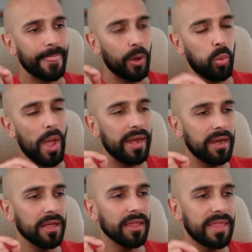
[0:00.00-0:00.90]

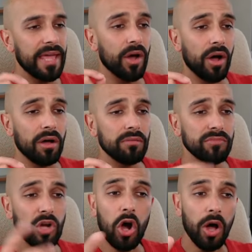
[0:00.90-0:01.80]
when they are
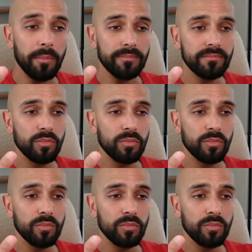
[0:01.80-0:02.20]
calm,